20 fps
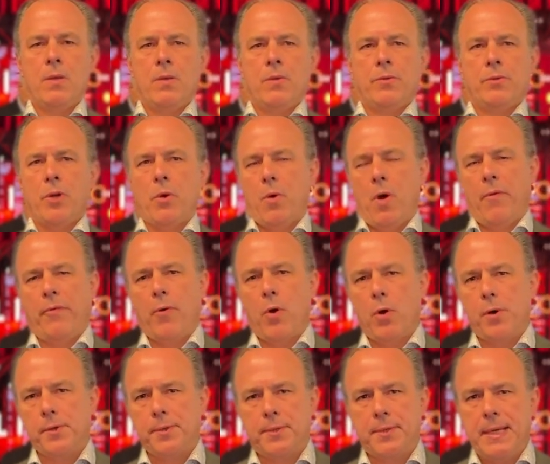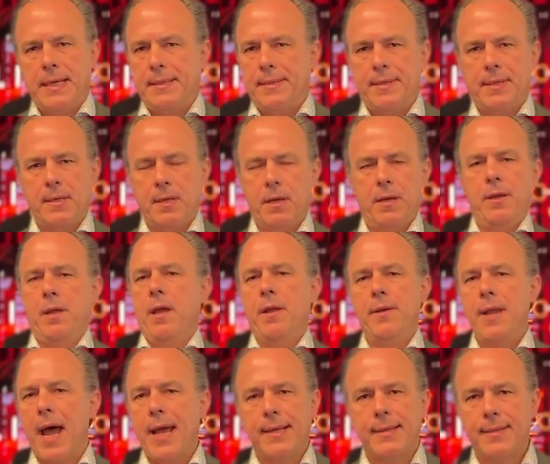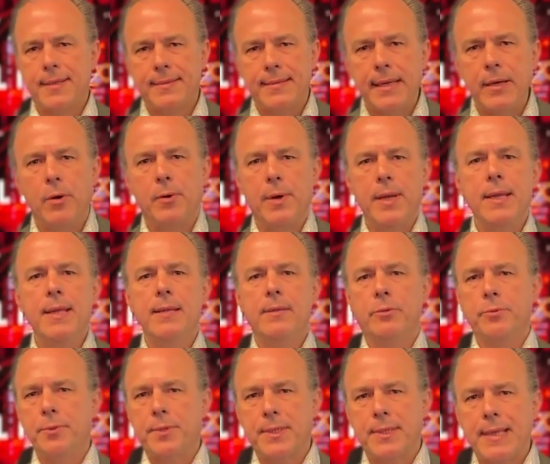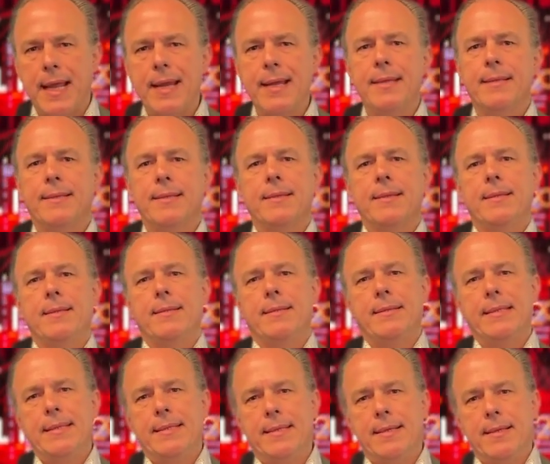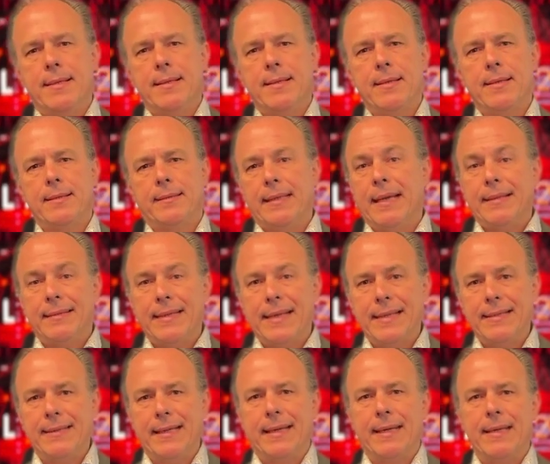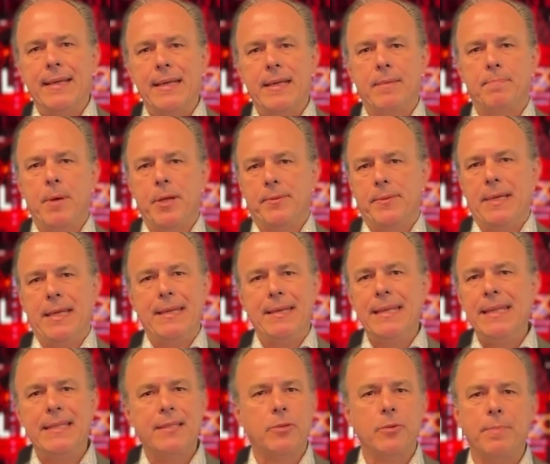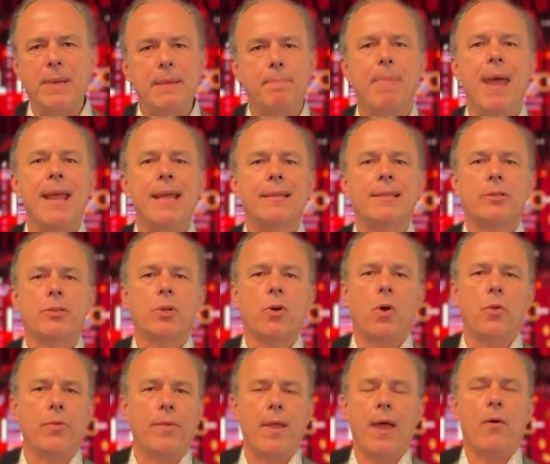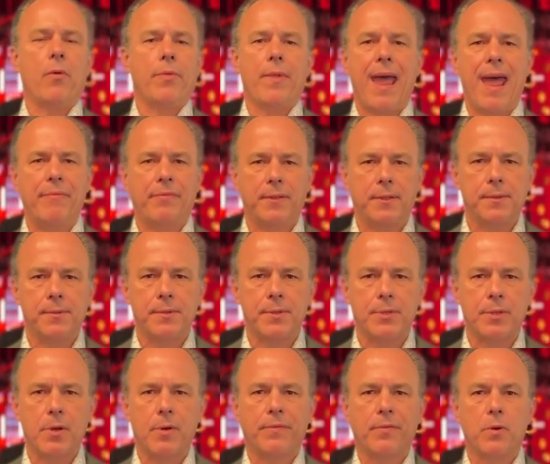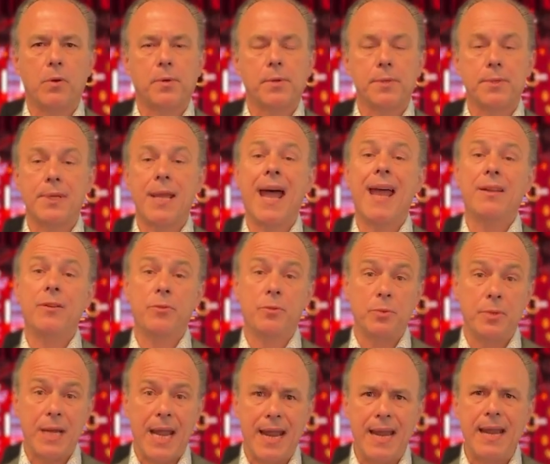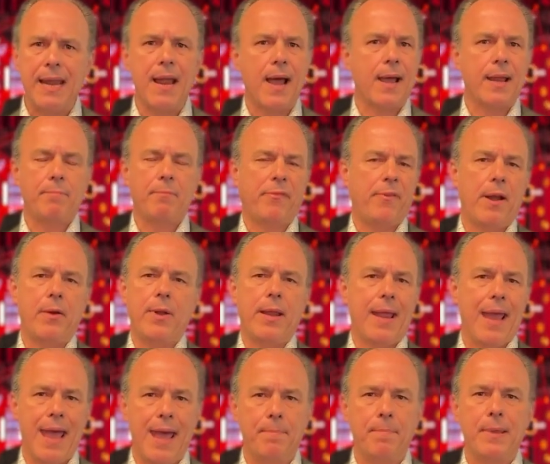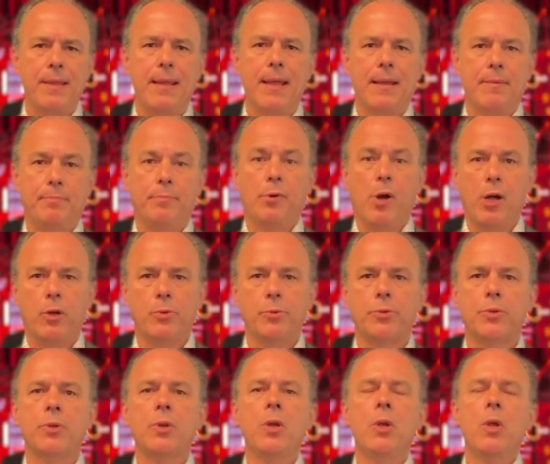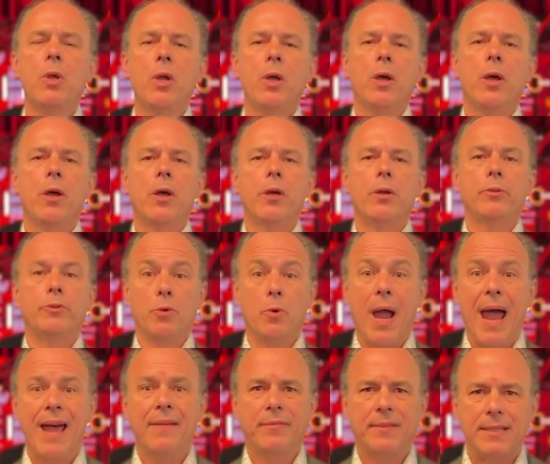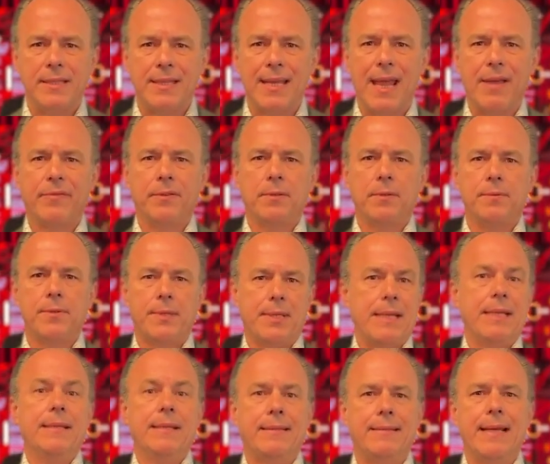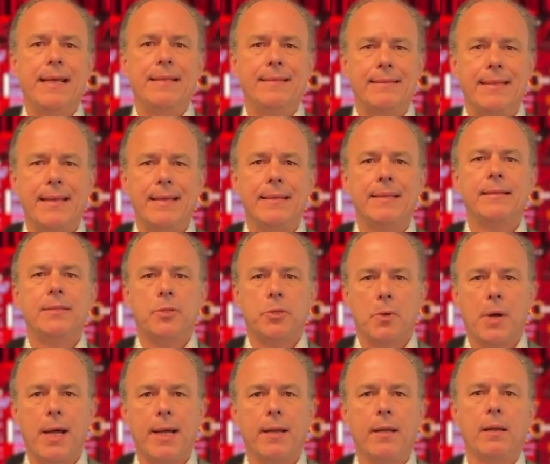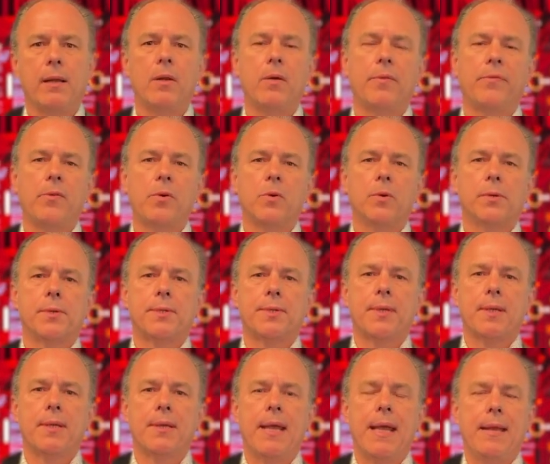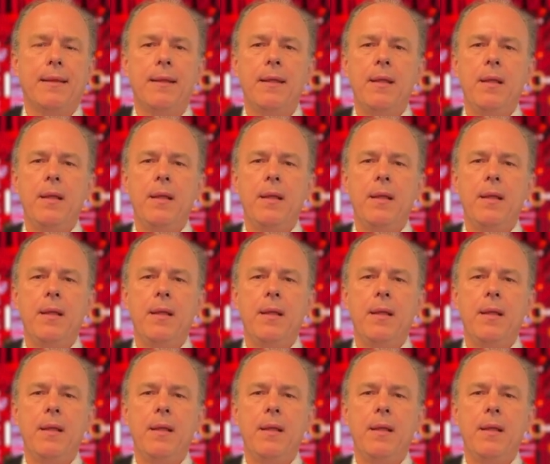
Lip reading: So of course it's a nice theory to state this TINTIN technique, but it needs to be based on evidence, of course. And today I'm very happy and proud to have this evidence in the TINTIN trial, of course. And